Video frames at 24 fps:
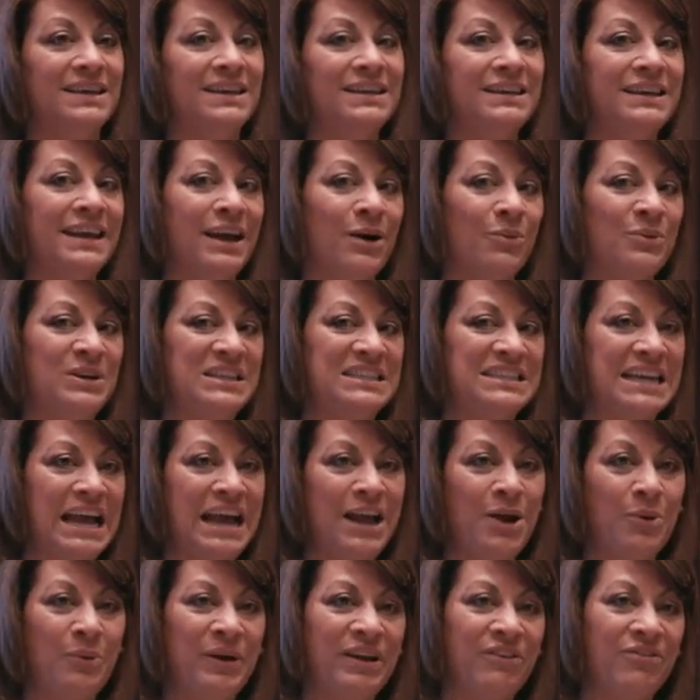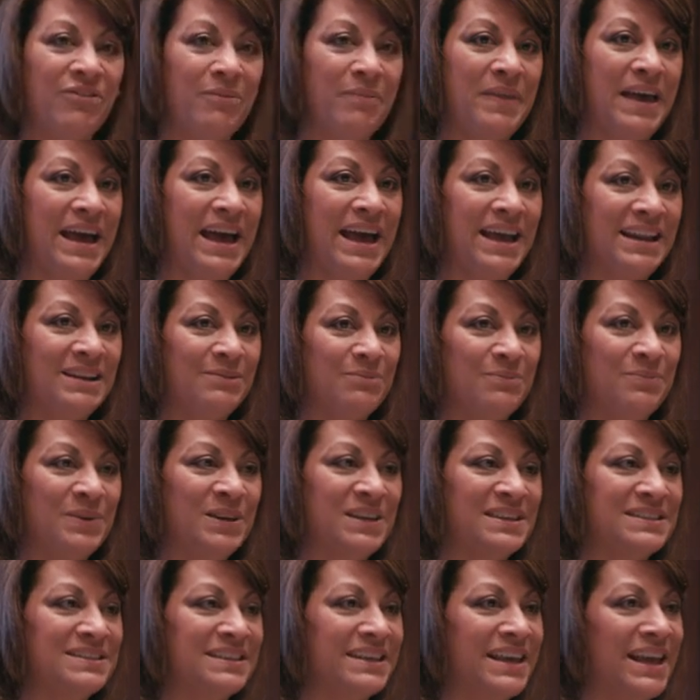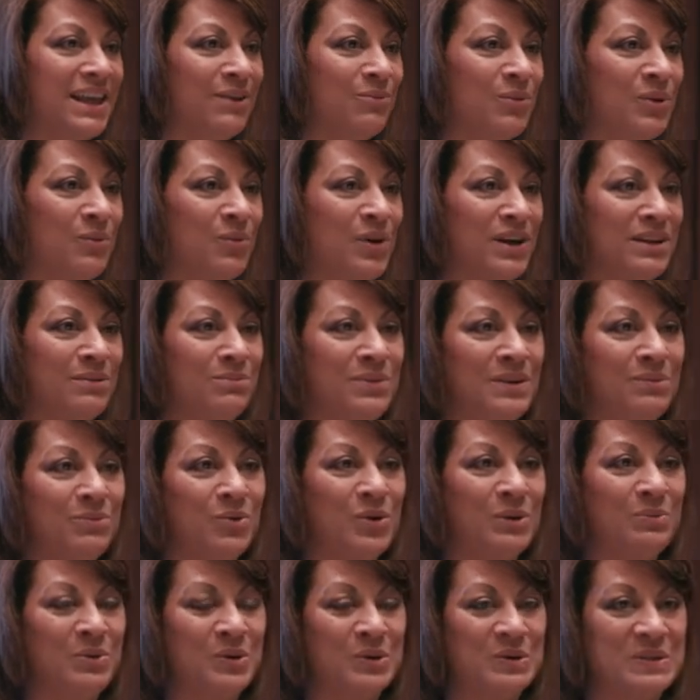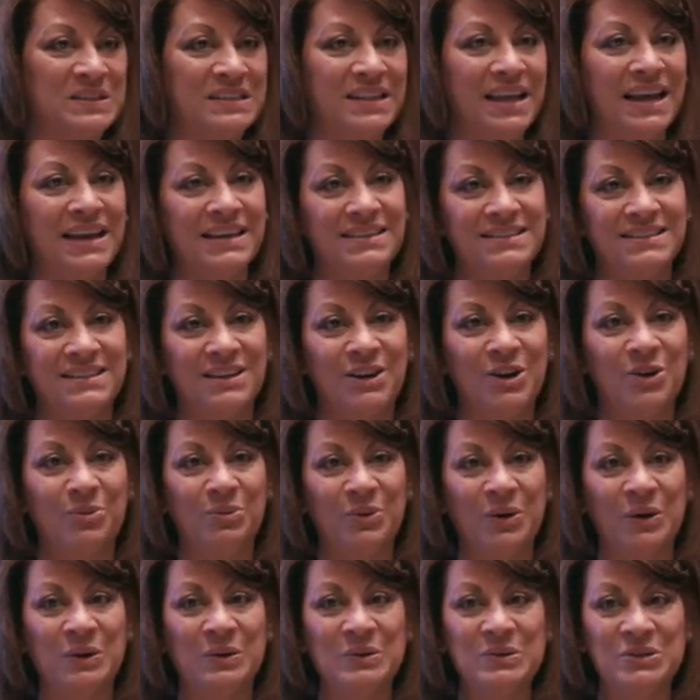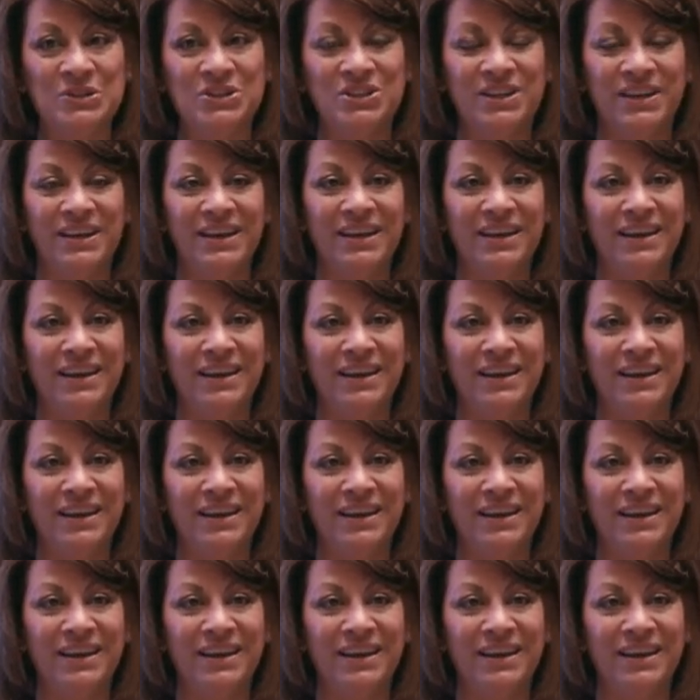Yeah, we shy away from that because, again, we want to be more personalized in our approach.